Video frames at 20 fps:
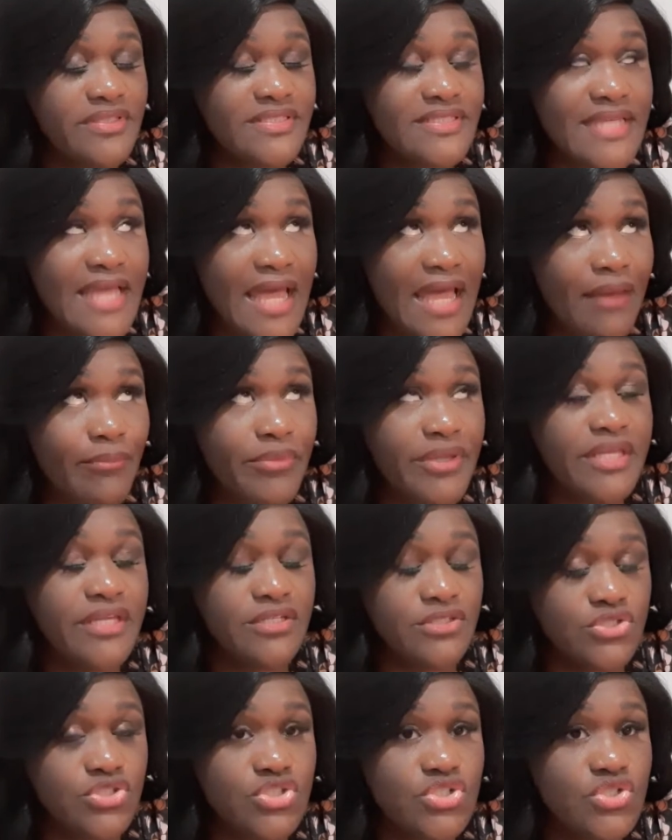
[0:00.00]
tap
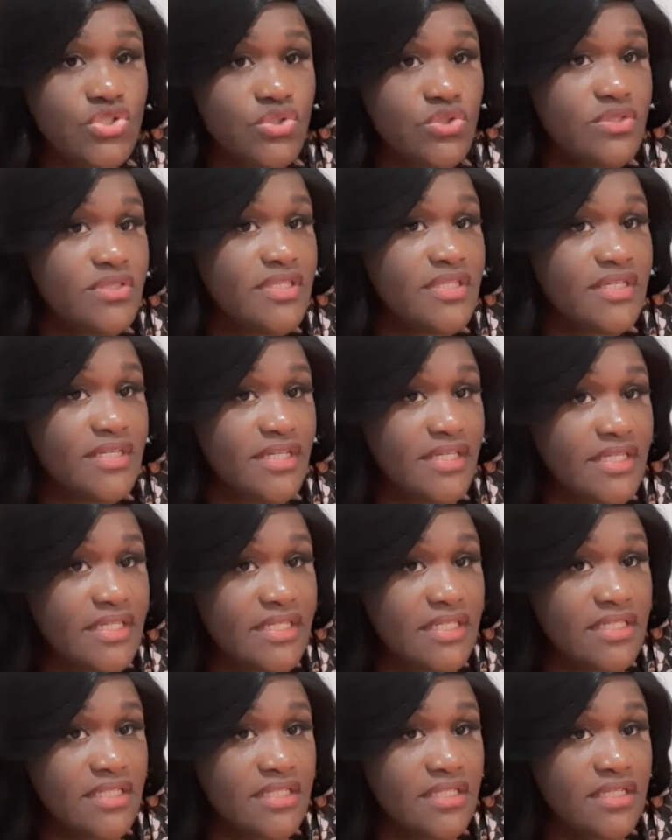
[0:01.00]
into the
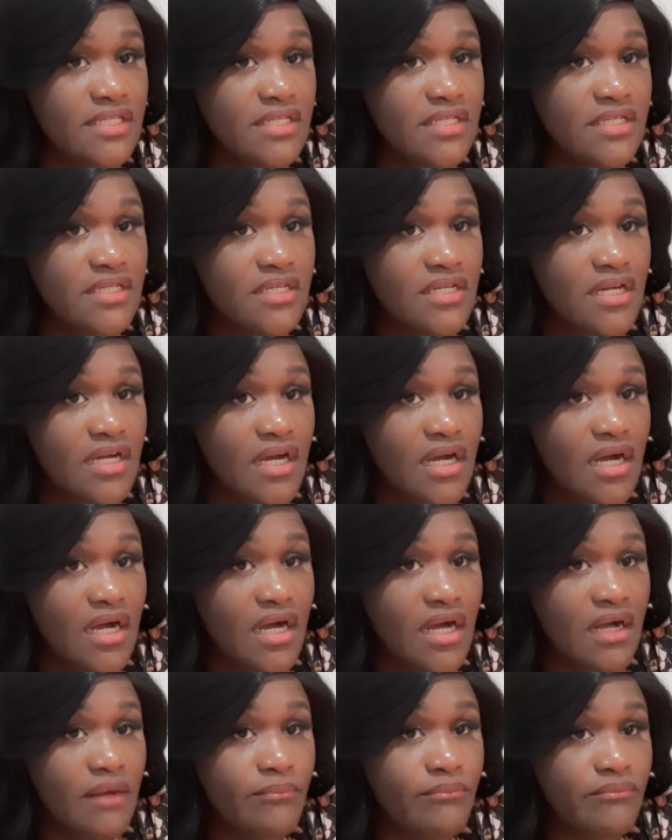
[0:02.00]
hidden
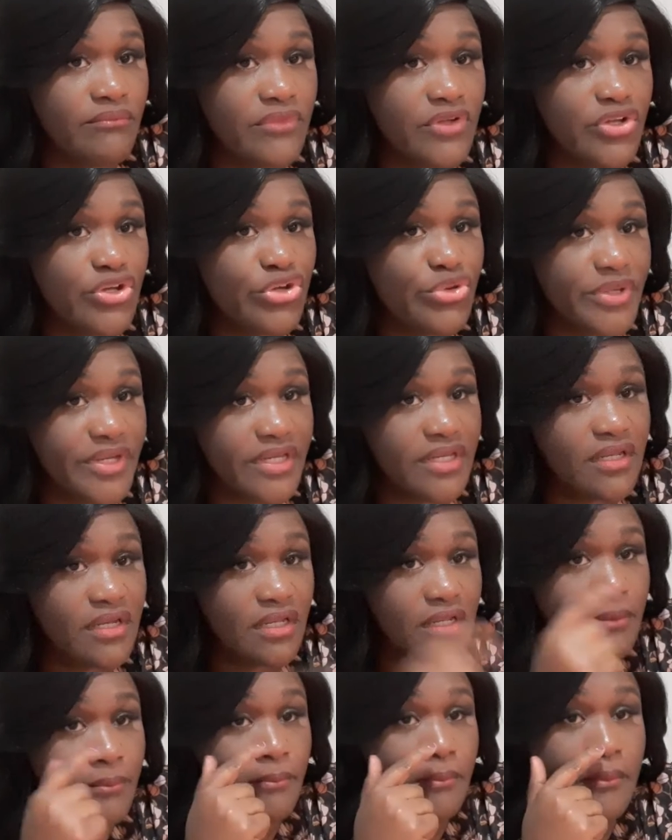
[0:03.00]

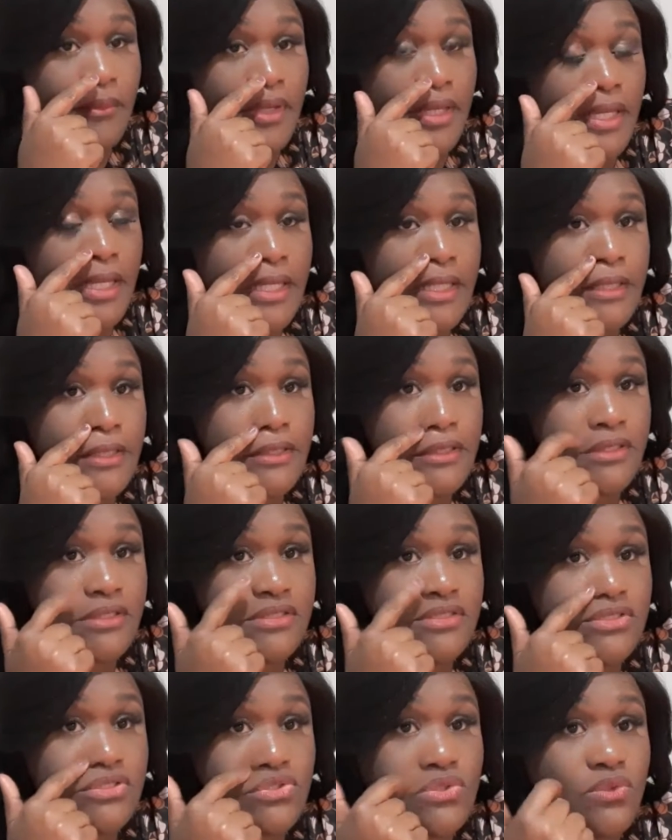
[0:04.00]
curriculum in the
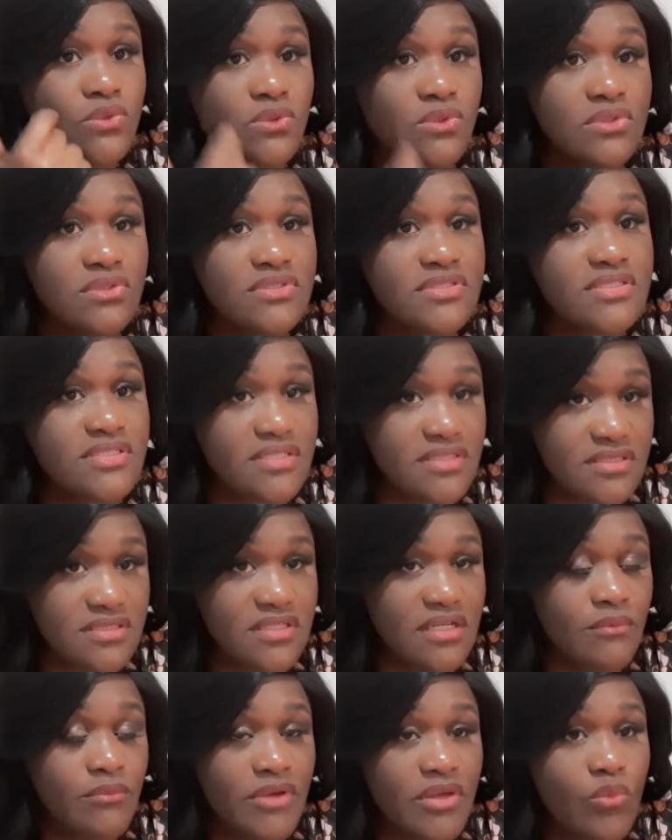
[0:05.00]
school
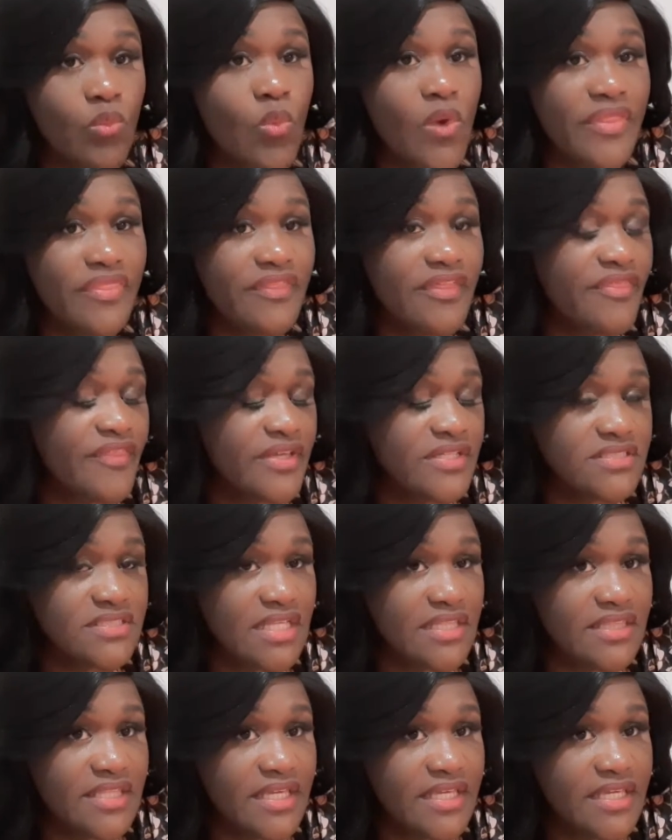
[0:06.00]
system and what the things
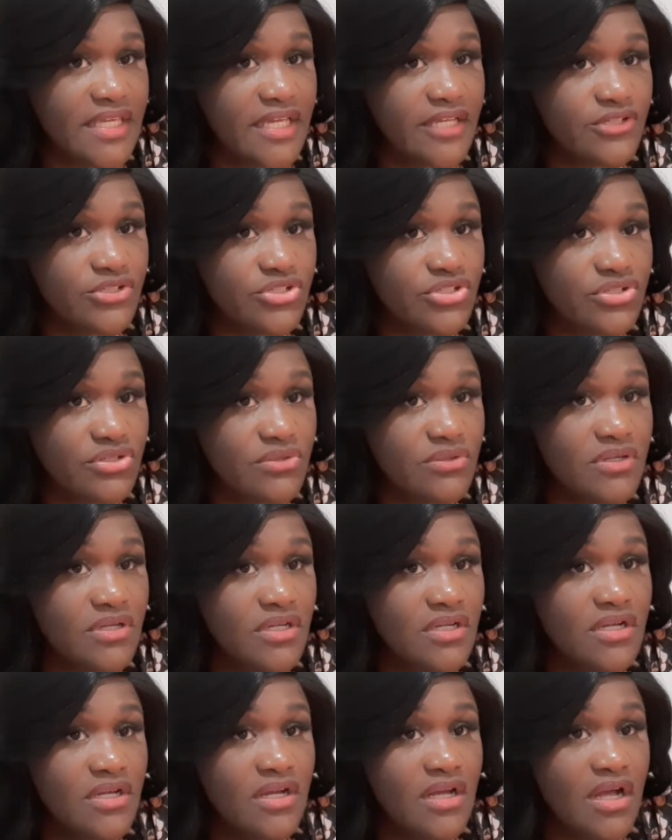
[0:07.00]
that they can do.
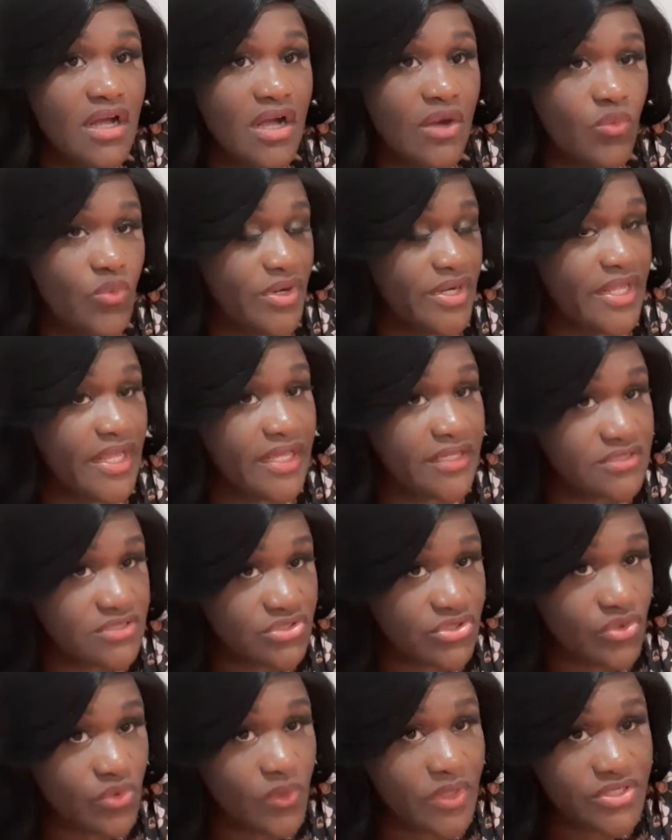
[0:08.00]
I want to
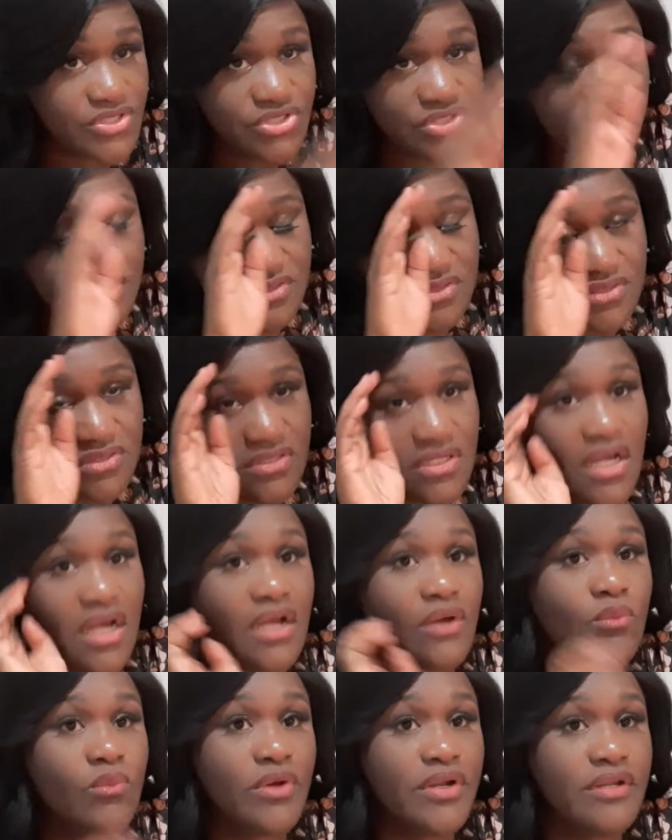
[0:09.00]
answer questions.
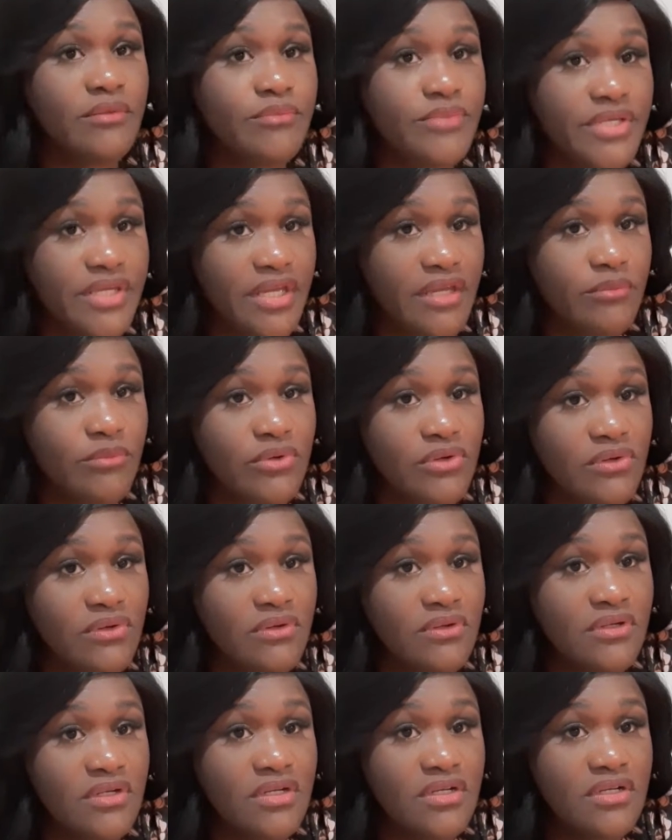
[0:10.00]
I want to be
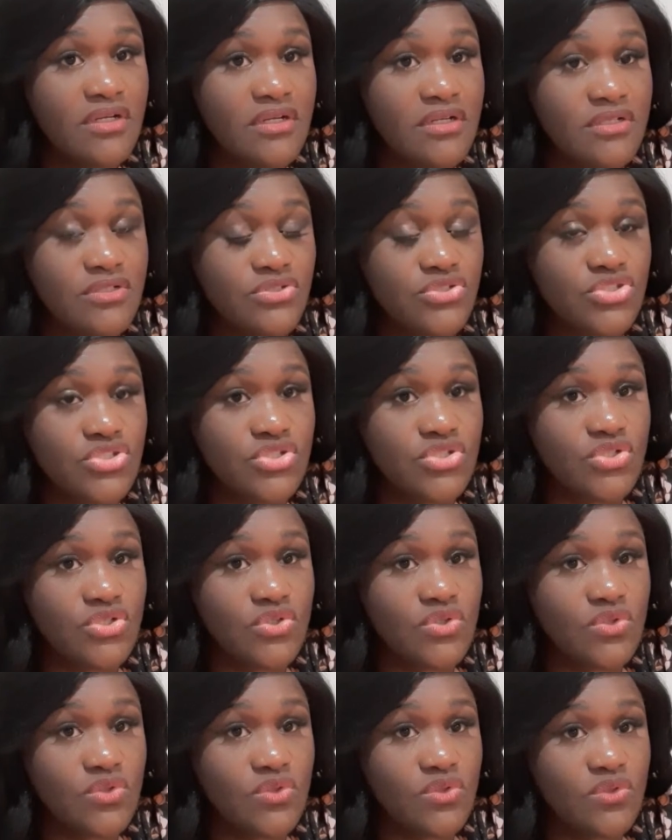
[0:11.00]
able
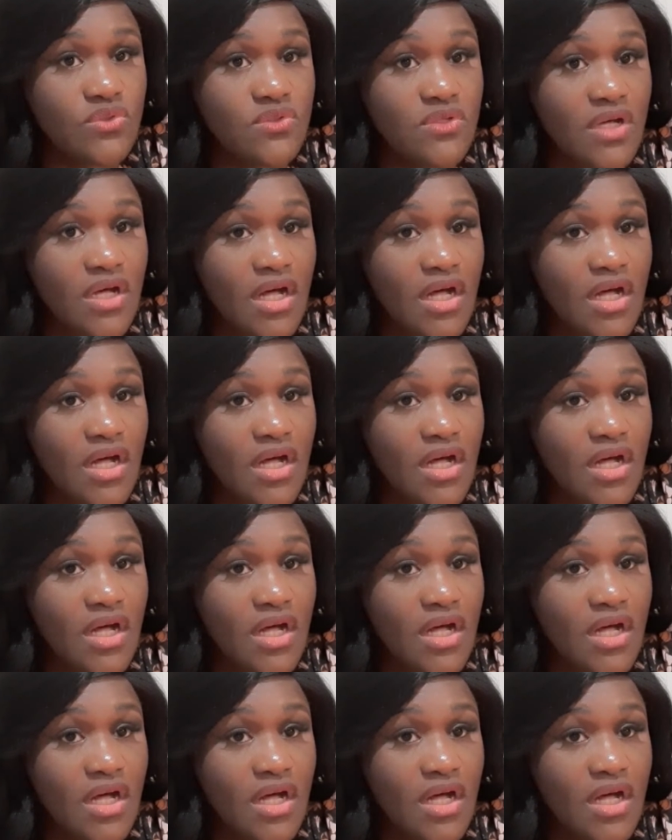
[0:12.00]
to